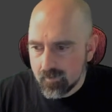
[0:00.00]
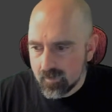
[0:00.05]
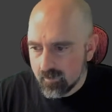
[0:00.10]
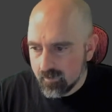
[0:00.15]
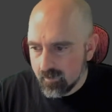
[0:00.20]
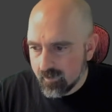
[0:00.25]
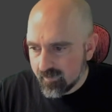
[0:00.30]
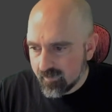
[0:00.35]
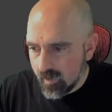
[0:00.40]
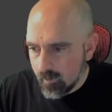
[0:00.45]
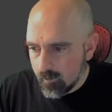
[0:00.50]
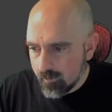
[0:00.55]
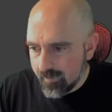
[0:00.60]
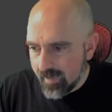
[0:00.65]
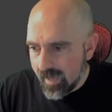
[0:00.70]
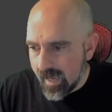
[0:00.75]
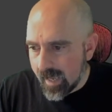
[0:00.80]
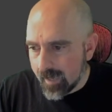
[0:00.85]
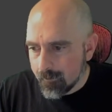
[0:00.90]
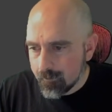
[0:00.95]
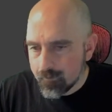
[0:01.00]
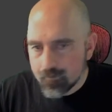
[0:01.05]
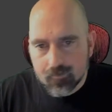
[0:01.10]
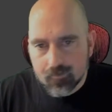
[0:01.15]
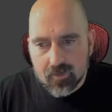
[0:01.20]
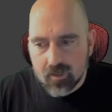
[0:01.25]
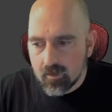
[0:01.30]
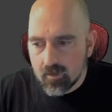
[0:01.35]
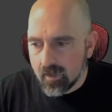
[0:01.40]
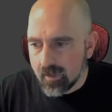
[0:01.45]
Let's go with that.
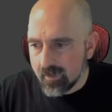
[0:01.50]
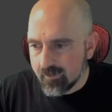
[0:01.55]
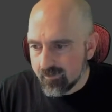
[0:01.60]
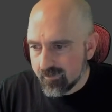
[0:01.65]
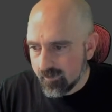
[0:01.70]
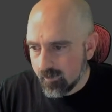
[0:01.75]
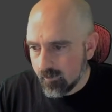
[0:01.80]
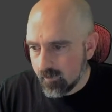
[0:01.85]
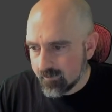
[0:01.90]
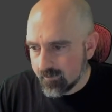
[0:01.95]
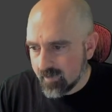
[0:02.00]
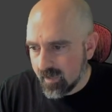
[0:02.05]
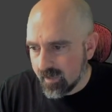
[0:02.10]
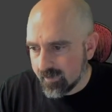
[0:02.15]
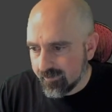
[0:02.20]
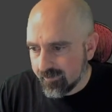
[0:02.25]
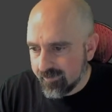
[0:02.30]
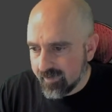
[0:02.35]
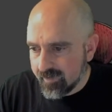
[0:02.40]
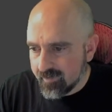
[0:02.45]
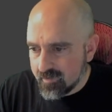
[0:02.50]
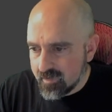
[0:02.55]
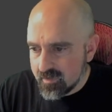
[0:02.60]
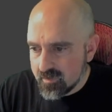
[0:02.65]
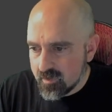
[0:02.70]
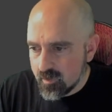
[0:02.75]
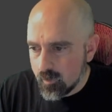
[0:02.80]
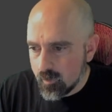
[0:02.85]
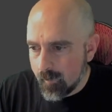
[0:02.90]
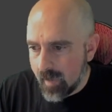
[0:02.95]
All right, so I've got
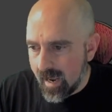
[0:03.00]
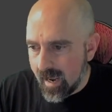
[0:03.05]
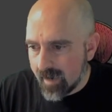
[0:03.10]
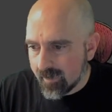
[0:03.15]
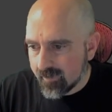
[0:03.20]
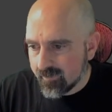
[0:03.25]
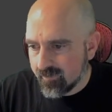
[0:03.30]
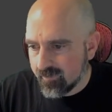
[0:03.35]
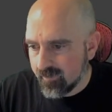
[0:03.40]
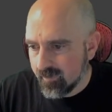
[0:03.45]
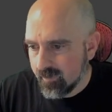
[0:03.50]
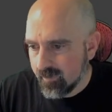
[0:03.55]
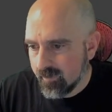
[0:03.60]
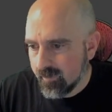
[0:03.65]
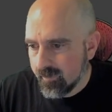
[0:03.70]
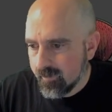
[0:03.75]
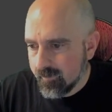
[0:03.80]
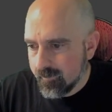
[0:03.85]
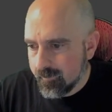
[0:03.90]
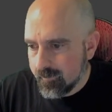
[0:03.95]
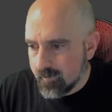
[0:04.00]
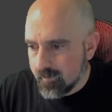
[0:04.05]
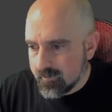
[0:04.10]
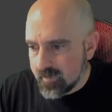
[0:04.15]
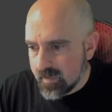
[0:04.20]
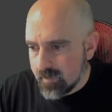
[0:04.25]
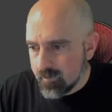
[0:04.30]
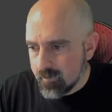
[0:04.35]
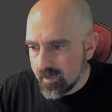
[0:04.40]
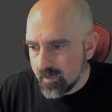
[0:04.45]
62 max,
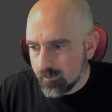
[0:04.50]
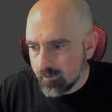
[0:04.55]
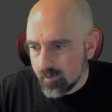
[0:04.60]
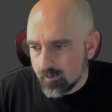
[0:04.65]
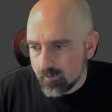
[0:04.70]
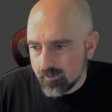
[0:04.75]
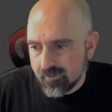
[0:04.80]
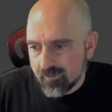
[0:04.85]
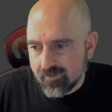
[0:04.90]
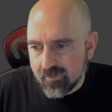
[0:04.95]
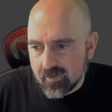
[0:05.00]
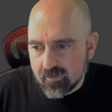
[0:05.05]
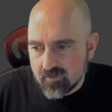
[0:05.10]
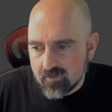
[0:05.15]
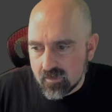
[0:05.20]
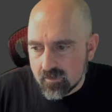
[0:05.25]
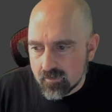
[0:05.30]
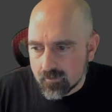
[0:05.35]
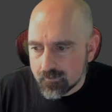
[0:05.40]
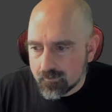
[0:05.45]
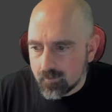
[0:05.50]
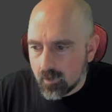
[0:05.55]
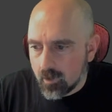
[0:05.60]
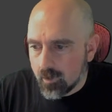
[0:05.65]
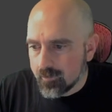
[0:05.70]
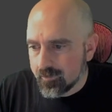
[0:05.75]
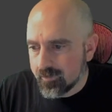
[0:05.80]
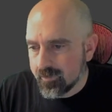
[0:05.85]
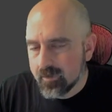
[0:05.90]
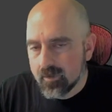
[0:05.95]
50 minimum, 60
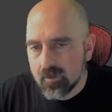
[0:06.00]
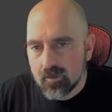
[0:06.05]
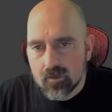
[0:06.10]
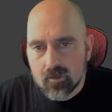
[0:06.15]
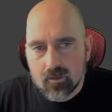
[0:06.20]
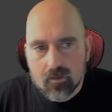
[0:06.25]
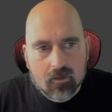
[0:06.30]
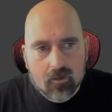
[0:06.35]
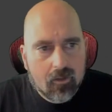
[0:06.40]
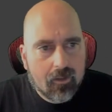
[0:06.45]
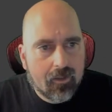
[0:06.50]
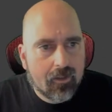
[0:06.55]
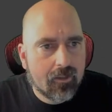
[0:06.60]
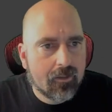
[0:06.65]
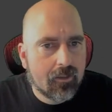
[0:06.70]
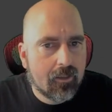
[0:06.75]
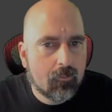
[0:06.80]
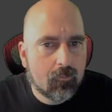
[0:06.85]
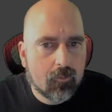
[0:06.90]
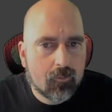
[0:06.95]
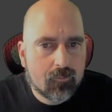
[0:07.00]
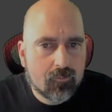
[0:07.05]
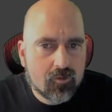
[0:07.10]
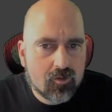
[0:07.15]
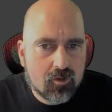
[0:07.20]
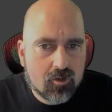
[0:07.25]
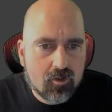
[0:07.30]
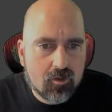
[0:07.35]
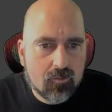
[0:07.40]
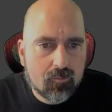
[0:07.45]
default, and it
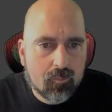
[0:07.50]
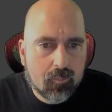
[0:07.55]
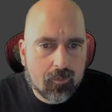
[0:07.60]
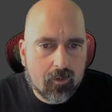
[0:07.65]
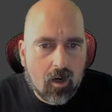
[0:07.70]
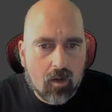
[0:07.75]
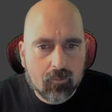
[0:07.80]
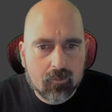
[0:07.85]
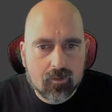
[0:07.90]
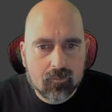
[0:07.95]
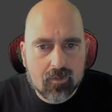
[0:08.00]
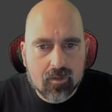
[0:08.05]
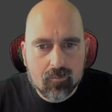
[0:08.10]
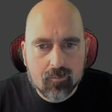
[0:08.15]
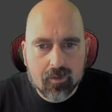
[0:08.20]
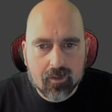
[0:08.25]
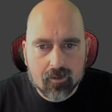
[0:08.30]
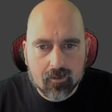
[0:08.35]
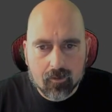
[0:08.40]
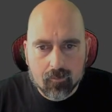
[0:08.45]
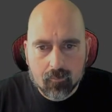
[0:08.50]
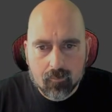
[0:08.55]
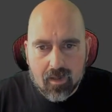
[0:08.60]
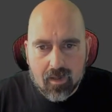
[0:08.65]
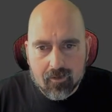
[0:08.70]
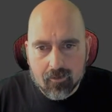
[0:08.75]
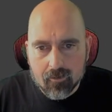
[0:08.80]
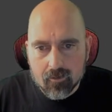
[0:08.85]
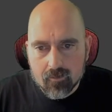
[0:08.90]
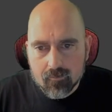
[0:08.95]
should probably be
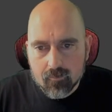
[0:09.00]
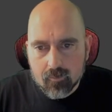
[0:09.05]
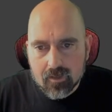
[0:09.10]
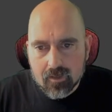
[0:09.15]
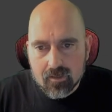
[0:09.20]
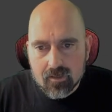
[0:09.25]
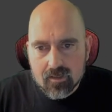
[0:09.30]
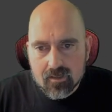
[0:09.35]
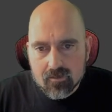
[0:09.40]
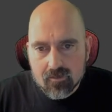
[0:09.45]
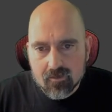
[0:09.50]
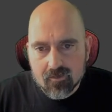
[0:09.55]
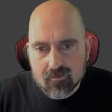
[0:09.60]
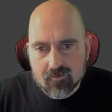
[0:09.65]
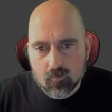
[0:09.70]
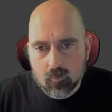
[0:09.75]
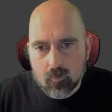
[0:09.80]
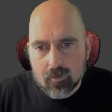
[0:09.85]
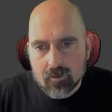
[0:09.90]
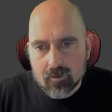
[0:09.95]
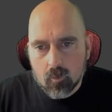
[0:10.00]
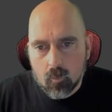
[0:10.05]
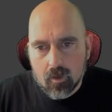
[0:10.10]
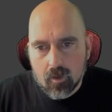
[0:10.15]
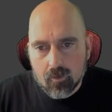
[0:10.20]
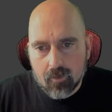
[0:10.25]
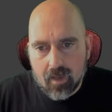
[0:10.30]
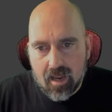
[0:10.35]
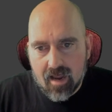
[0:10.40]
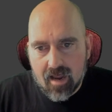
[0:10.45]
better if we could get this wheel
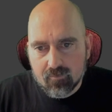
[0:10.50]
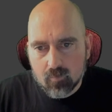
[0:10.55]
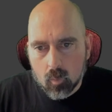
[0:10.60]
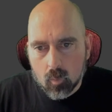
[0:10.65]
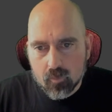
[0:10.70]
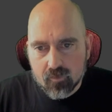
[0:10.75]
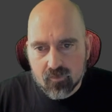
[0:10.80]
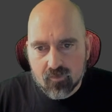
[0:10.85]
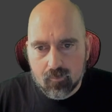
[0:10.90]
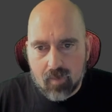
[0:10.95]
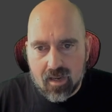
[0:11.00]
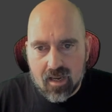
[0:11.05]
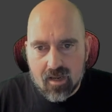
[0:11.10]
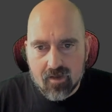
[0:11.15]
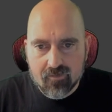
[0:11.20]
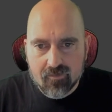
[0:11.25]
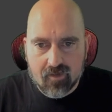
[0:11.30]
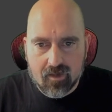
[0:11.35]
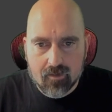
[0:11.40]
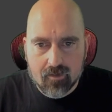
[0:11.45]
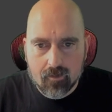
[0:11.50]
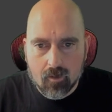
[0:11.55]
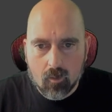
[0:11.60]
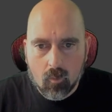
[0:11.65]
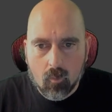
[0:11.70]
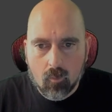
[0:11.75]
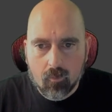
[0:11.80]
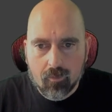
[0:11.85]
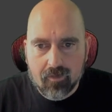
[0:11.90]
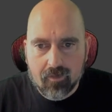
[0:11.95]
well to have more space, and the
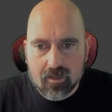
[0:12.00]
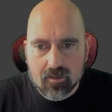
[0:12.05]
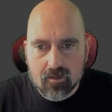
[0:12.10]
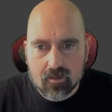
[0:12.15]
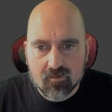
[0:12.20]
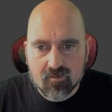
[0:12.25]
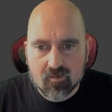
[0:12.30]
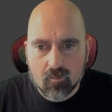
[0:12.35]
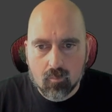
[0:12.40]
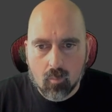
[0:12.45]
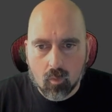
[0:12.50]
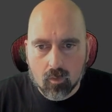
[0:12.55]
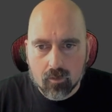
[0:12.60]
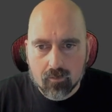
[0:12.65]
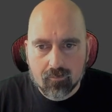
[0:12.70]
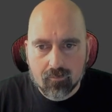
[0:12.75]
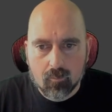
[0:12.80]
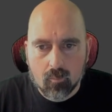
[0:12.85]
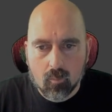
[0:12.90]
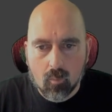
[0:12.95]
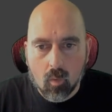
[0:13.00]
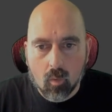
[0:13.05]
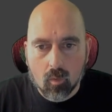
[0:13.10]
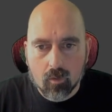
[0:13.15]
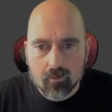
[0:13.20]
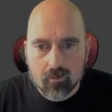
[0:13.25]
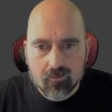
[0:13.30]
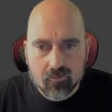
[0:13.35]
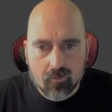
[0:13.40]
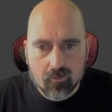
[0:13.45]
whole thing needs to morph
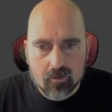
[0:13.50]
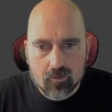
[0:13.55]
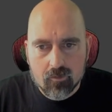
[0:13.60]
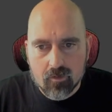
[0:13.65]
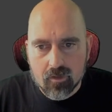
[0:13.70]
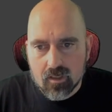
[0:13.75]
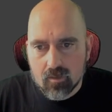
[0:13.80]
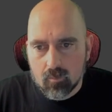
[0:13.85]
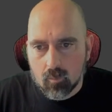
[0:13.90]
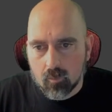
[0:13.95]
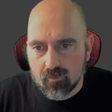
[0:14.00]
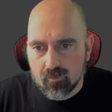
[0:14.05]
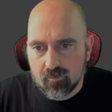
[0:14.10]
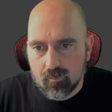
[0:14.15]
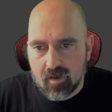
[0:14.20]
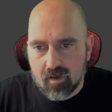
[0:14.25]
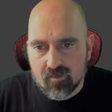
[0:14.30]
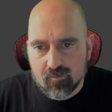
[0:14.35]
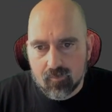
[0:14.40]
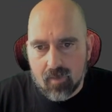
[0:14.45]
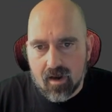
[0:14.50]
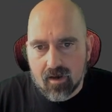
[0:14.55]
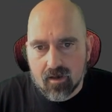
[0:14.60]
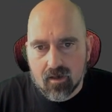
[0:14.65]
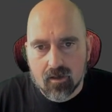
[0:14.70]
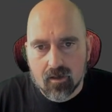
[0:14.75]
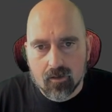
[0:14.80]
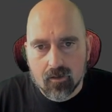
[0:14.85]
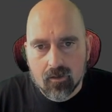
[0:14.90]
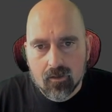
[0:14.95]
more so that you can get more space back
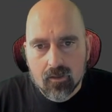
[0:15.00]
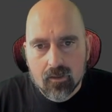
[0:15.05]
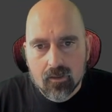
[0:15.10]
here.